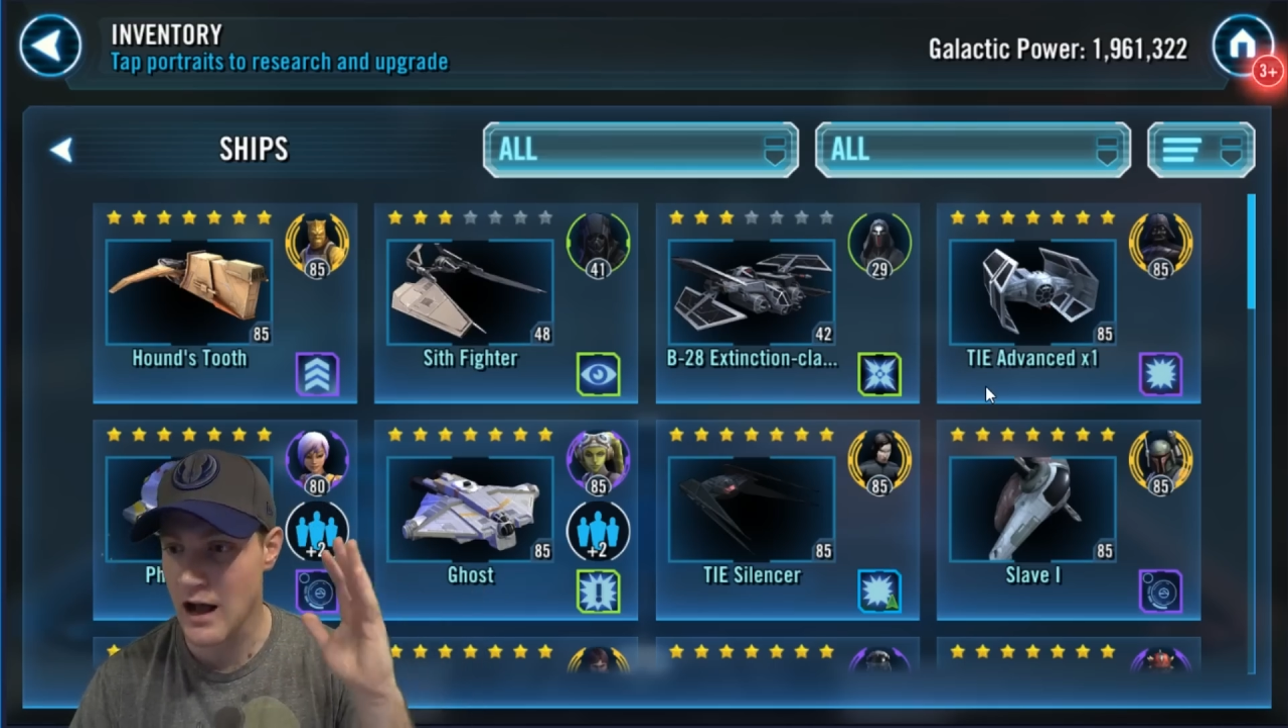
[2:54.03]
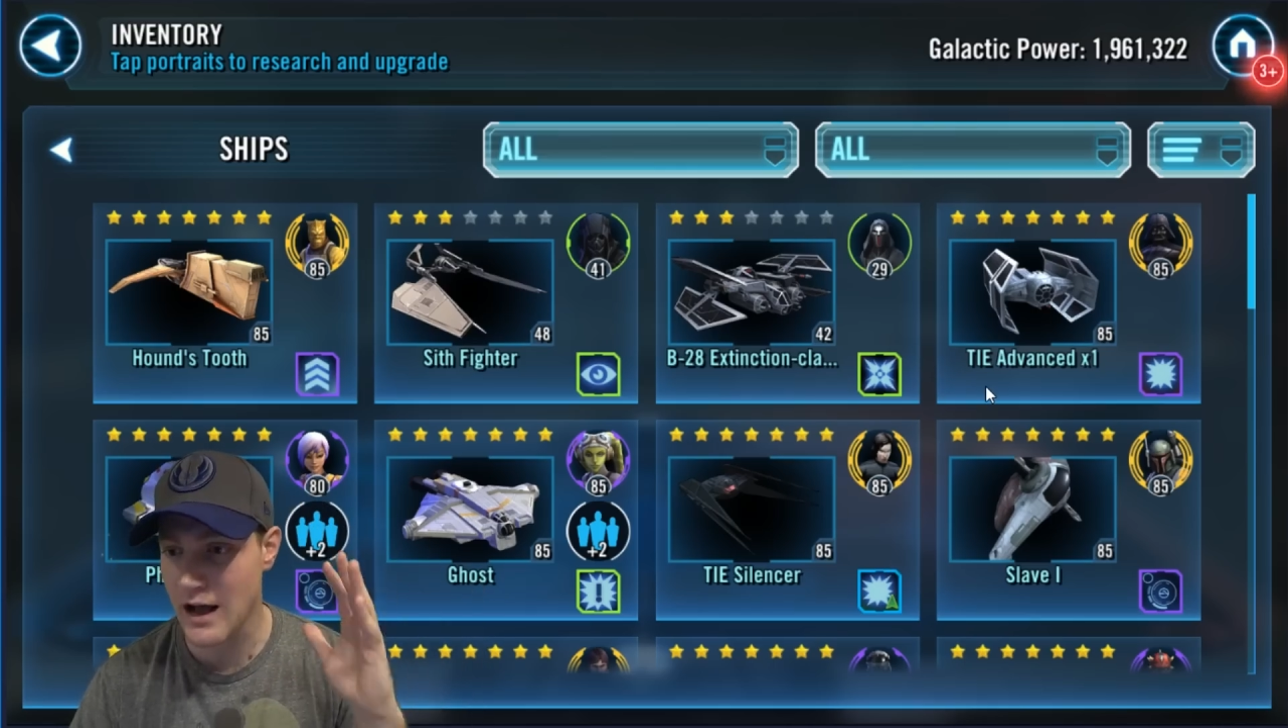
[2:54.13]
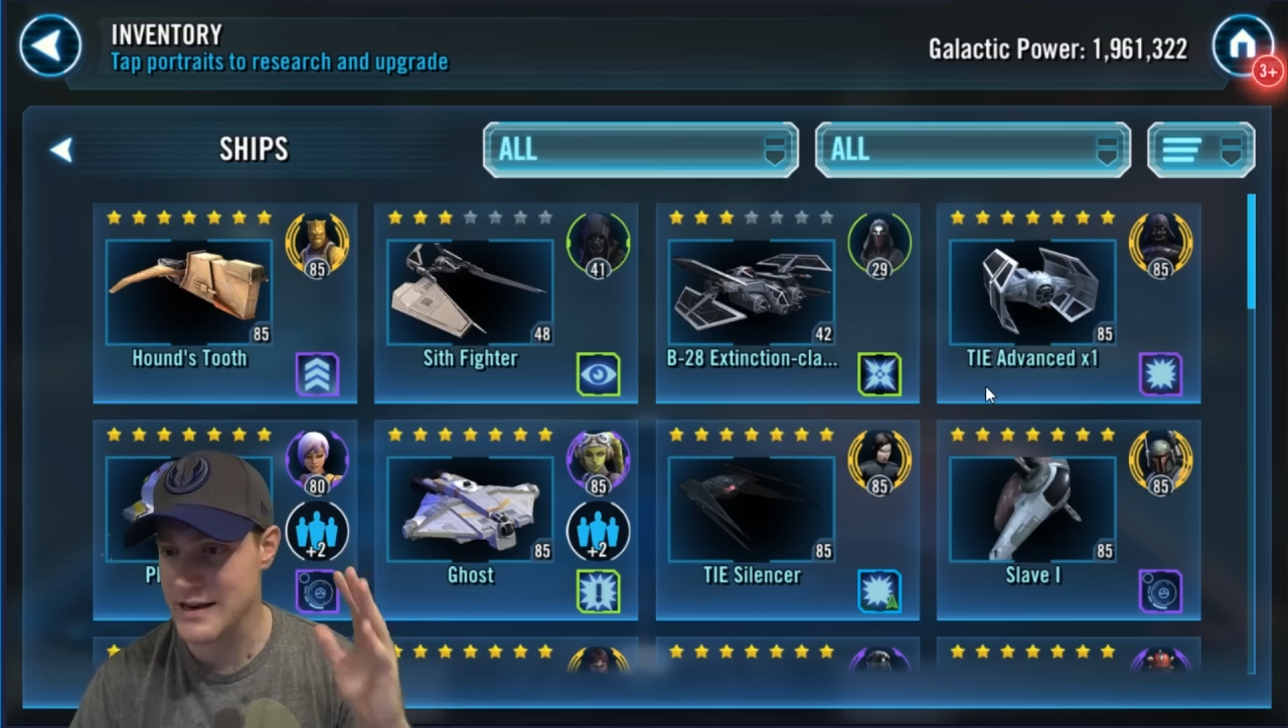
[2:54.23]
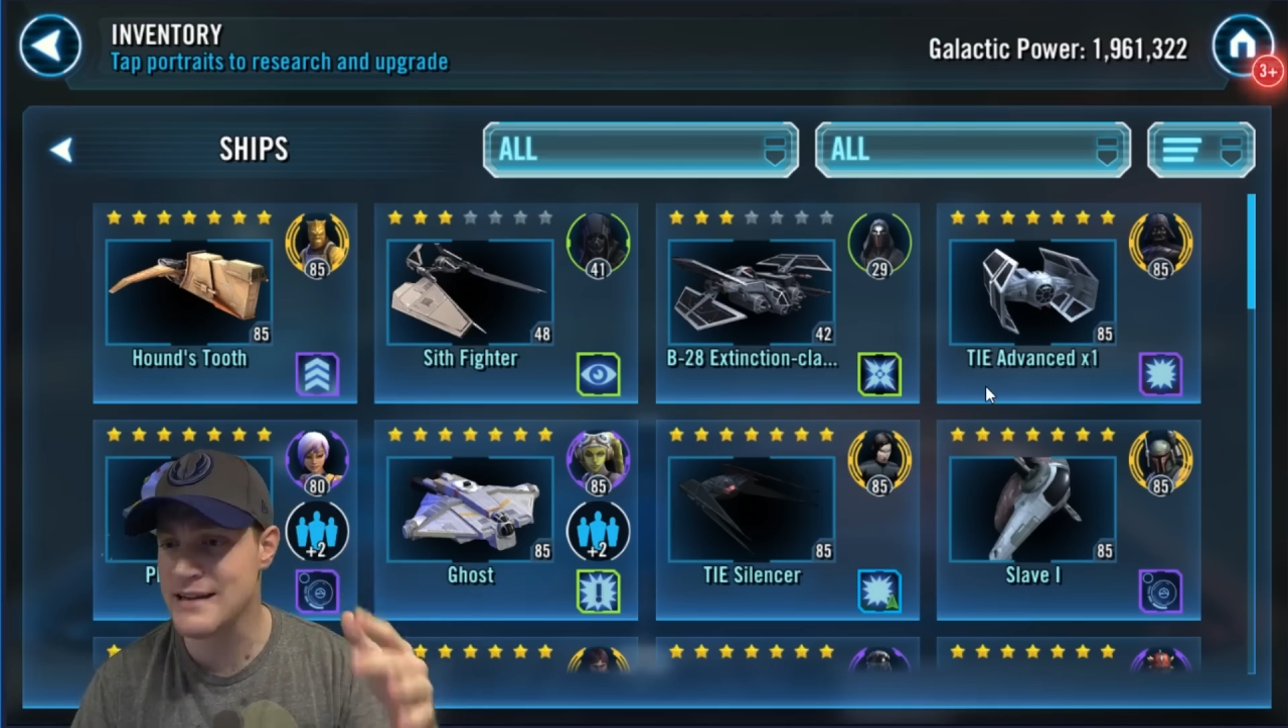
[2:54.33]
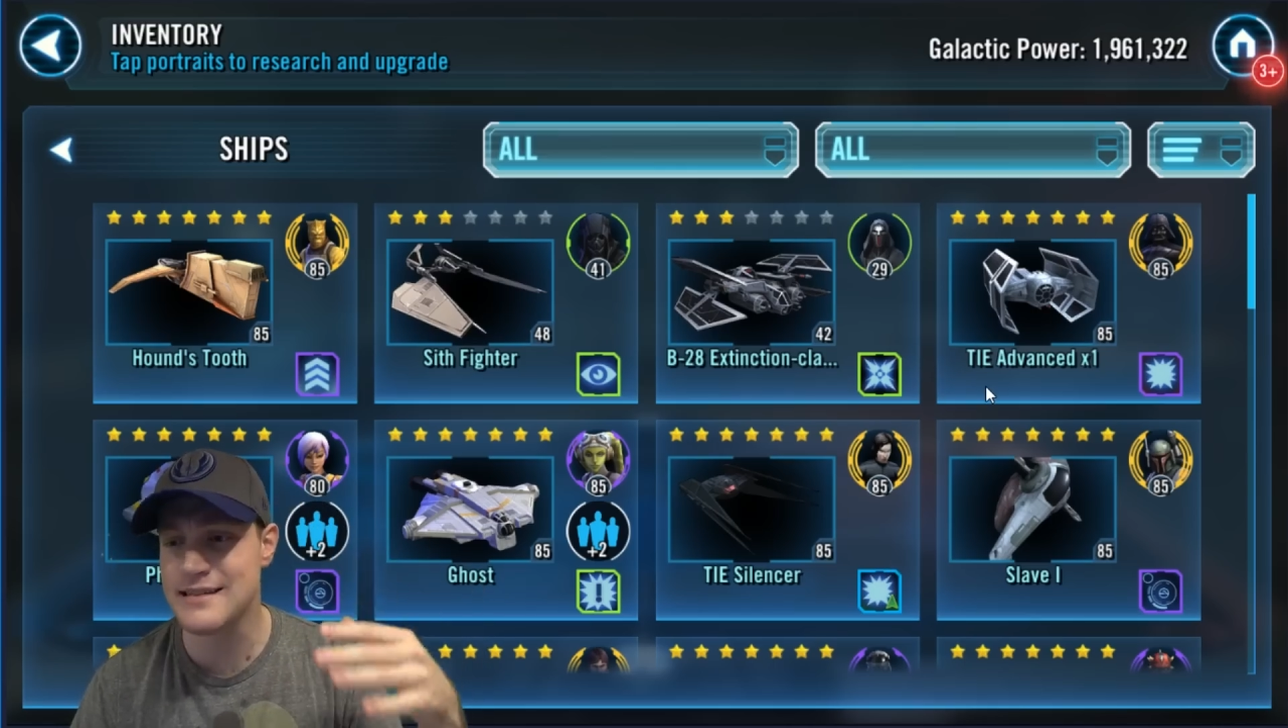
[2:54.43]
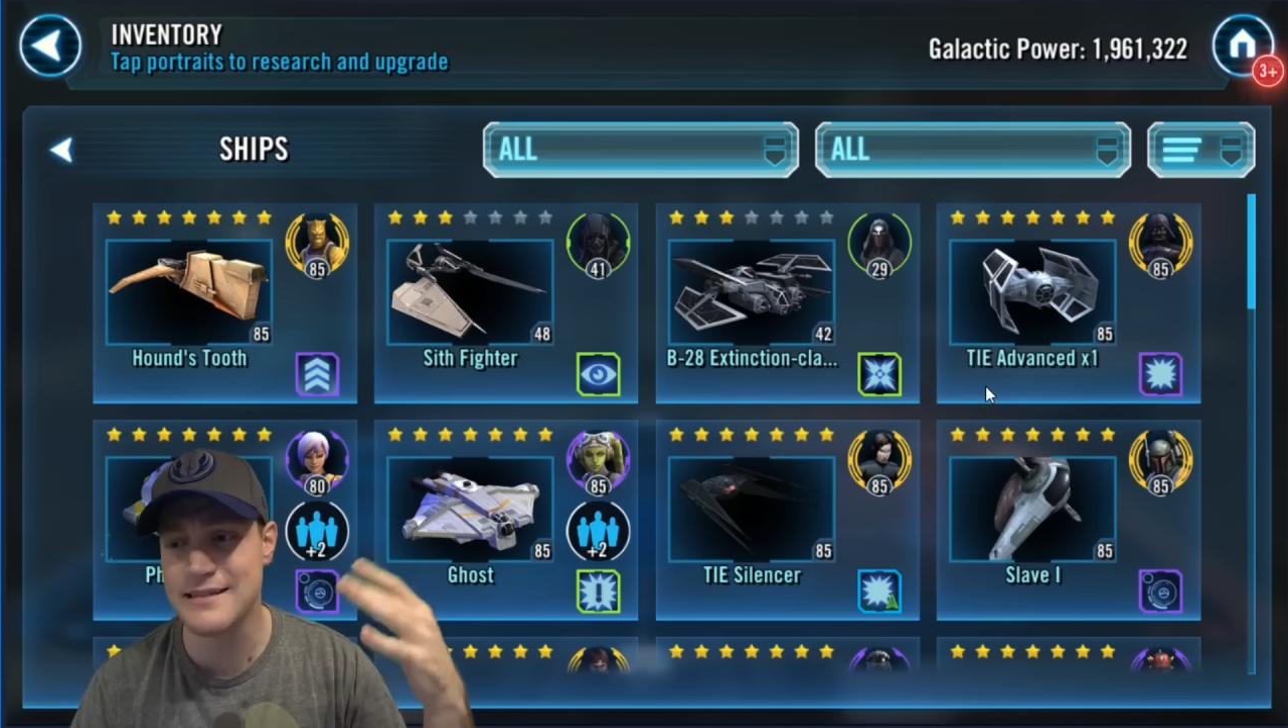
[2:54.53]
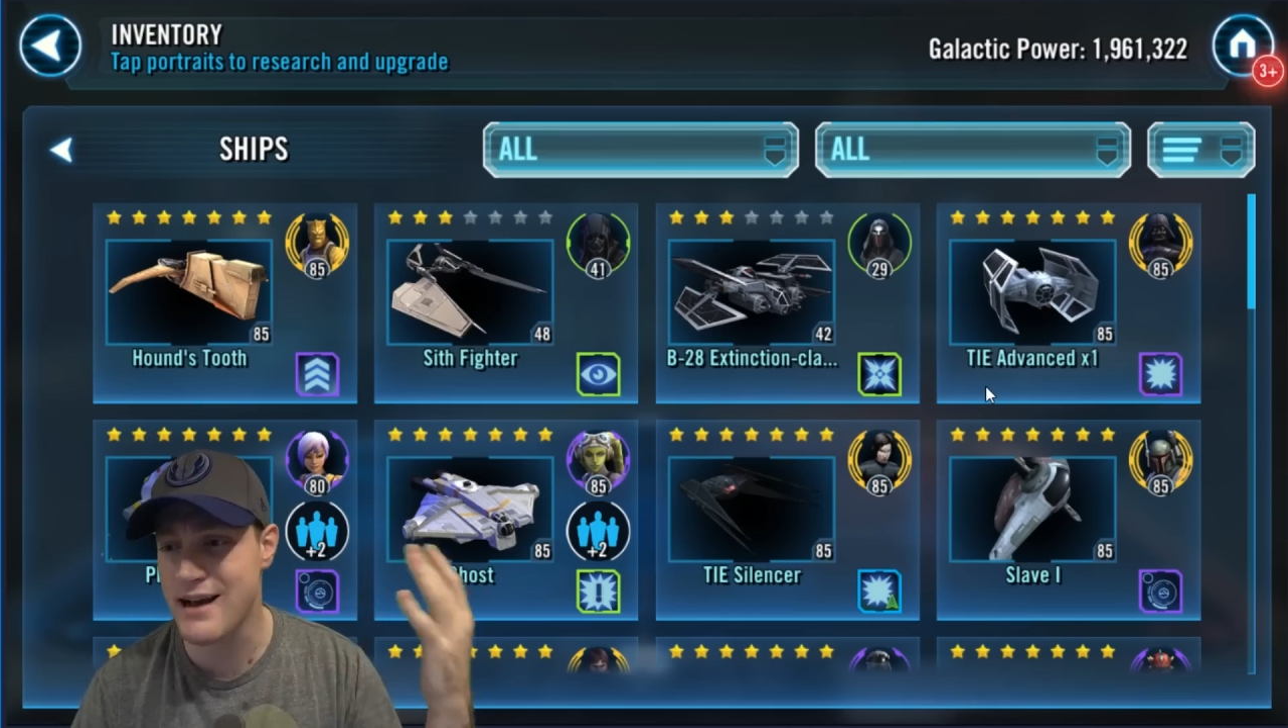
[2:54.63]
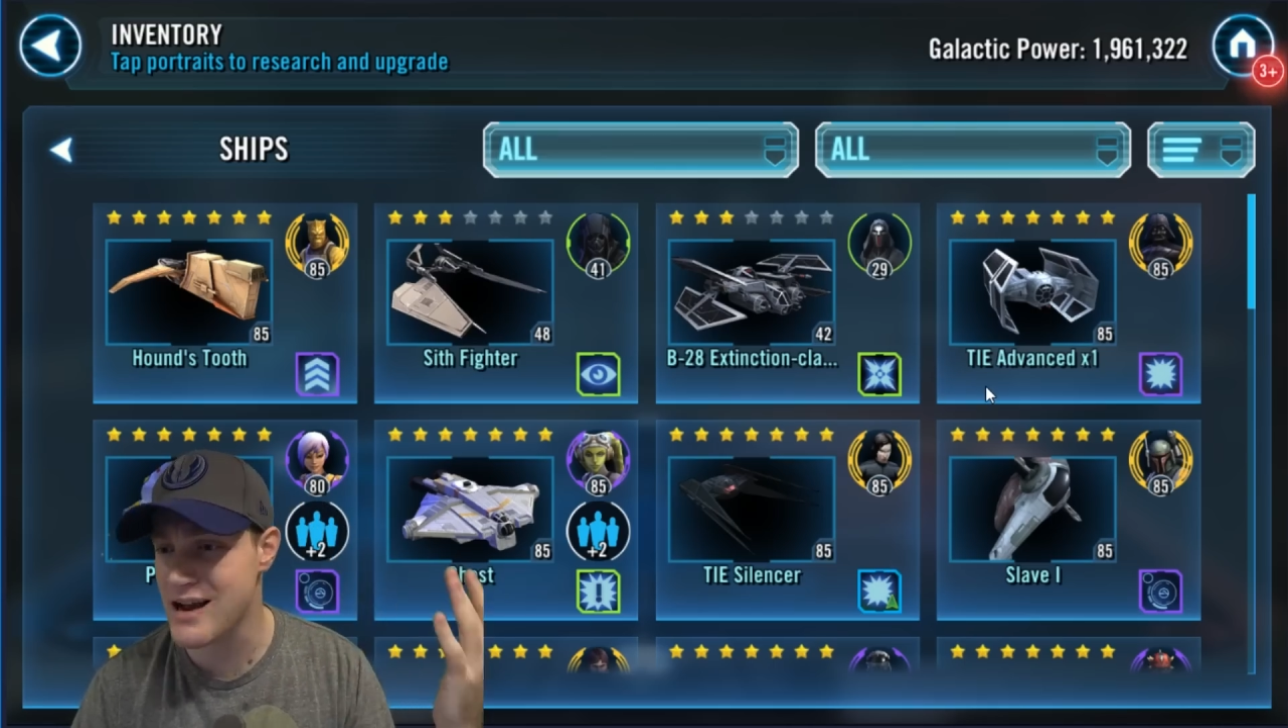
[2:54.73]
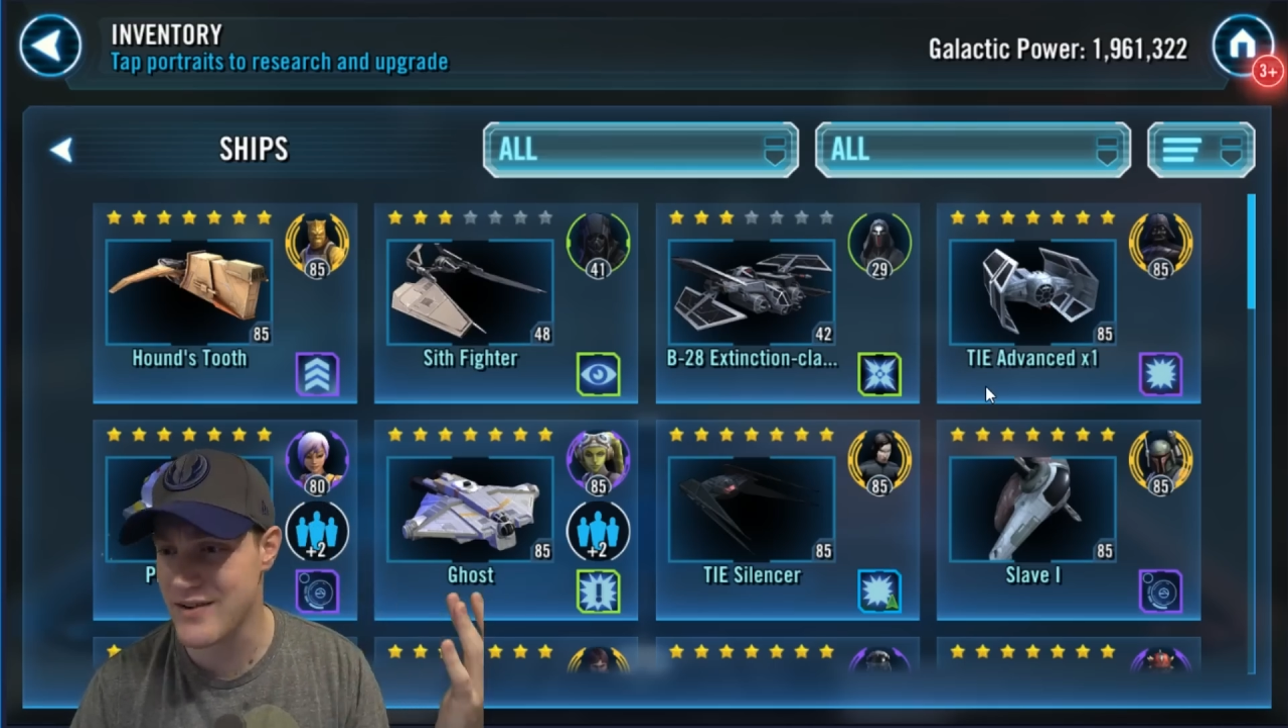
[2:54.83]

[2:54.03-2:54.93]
Uh, he is the TIE